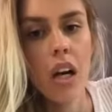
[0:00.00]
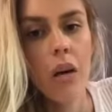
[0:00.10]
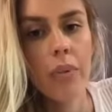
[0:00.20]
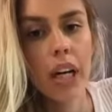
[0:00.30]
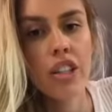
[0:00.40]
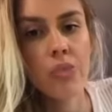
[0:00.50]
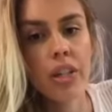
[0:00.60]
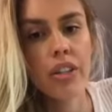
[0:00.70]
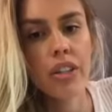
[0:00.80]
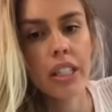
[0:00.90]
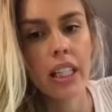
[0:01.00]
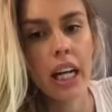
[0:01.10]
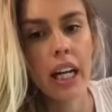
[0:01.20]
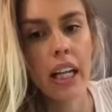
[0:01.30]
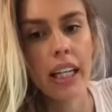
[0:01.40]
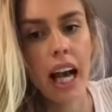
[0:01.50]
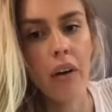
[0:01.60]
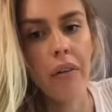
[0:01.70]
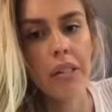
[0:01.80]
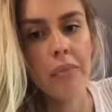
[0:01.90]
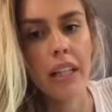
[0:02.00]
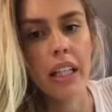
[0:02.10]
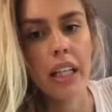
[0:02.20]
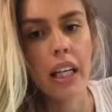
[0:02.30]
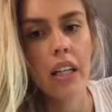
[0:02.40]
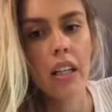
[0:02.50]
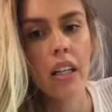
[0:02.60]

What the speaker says: But I just wanted you to see kind of like how I was making it.